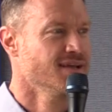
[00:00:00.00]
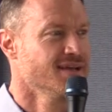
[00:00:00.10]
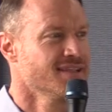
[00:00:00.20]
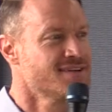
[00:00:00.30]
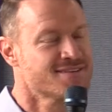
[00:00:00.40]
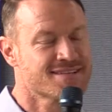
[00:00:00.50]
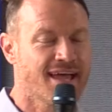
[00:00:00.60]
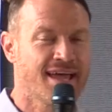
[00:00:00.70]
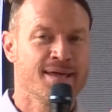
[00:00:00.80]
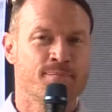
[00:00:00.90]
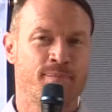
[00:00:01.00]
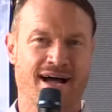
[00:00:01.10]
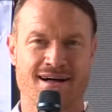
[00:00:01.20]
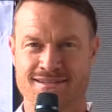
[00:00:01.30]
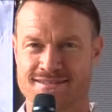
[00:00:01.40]
There's a
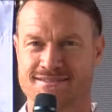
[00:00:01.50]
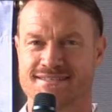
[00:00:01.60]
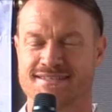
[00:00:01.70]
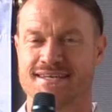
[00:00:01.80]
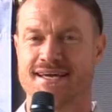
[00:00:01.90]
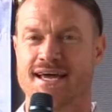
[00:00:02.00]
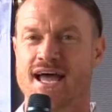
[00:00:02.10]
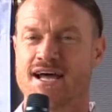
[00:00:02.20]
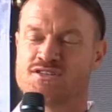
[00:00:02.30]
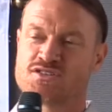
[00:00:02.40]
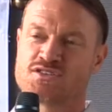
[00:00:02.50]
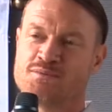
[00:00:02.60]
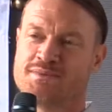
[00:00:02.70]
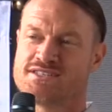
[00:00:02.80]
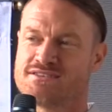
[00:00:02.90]
balance, and so
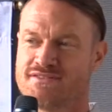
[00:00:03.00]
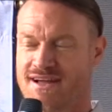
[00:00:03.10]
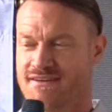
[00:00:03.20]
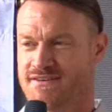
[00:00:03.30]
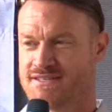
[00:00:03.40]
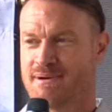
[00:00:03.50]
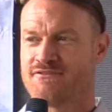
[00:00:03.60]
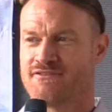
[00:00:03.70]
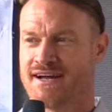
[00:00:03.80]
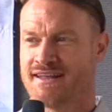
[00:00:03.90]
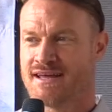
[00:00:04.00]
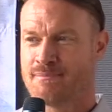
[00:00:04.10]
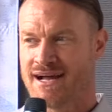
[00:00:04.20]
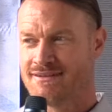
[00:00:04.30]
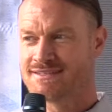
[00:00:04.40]
much of life is about finding that
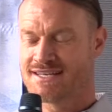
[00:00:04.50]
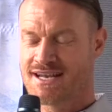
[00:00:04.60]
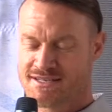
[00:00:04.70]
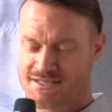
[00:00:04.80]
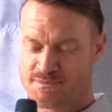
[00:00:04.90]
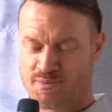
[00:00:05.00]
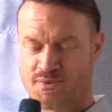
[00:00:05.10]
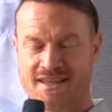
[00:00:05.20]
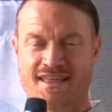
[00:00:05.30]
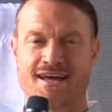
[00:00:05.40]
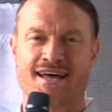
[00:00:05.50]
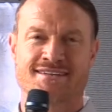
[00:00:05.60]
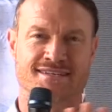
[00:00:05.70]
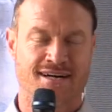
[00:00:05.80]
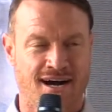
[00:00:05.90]
balance. And I just bring that as
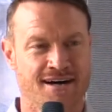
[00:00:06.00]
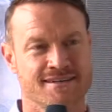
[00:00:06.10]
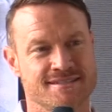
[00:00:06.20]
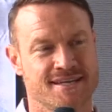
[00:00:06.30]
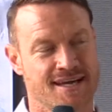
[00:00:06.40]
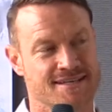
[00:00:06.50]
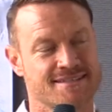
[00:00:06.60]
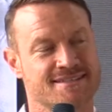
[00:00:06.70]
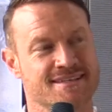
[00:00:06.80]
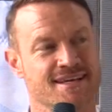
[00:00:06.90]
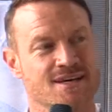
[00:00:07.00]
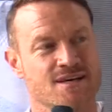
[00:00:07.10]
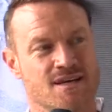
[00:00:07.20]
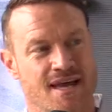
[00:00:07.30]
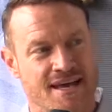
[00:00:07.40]
a context
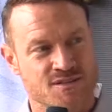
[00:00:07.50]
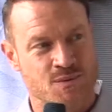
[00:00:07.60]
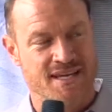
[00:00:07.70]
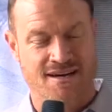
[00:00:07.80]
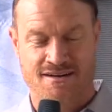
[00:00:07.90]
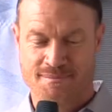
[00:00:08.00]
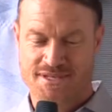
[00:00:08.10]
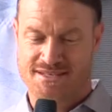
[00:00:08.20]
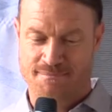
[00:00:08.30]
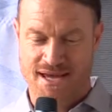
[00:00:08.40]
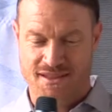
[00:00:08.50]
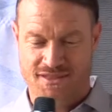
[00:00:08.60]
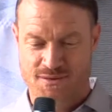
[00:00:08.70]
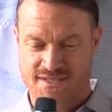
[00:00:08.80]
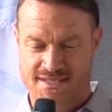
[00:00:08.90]
as we come into
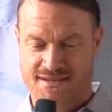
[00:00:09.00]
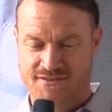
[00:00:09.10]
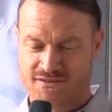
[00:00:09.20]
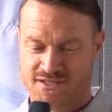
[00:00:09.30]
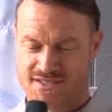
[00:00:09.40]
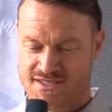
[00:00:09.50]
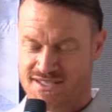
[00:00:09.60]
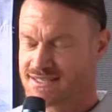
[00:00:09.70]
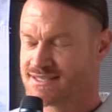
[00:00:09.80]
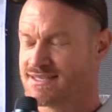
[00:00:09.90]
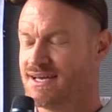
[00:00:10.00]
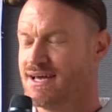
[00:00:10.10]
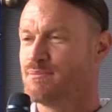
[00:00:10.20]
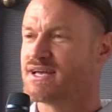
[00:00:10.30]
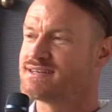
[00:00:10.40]
Matthew 7, verse 6,
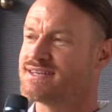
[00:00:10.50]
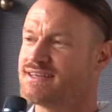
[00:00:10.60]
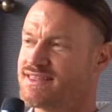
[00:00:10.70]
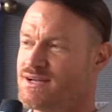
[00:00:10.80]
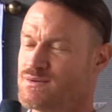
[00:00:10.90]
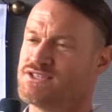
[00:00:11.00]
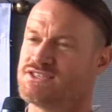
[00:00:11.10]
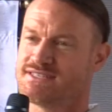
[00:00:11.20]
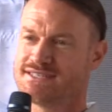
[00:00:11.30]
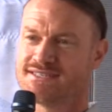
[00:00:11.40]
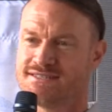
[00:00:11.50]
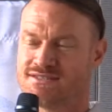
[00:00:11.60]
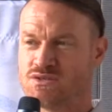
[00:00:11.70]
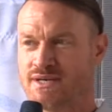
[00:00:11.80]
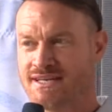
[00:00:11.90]
because I think what Jesus is
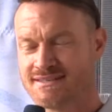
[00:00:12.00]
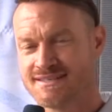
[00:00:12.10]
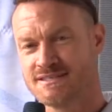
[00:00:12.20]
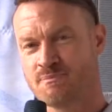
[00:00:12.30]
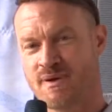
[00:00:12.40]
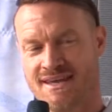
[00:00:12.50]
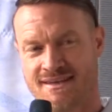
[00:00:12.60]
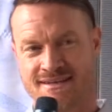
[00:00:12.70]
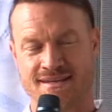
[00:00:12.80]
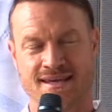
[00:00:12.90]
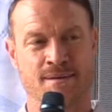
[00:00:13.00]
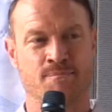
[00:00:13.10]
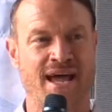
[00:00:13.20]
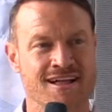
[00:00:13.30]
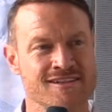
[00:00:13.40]
doing is he's painting a
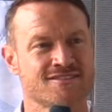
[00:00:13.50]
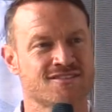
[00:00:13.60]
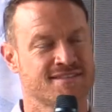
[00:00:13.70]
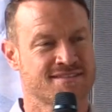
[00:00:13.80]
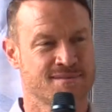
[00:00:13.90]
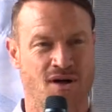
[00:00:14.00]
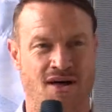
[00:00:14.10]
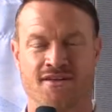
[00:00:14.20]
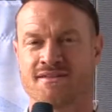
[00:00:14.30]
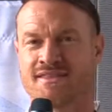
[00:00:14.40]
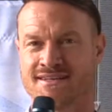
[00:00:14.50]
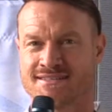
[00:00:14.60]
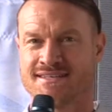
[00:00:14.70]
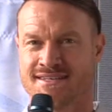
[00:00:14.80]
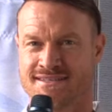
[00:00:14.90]
balance to some other things
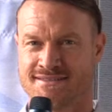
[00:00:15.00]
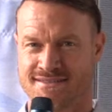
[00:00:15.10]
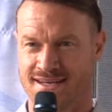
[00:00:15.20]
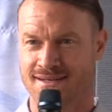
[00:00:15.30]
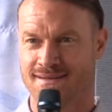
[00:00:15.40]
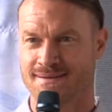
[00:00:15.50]
that he said.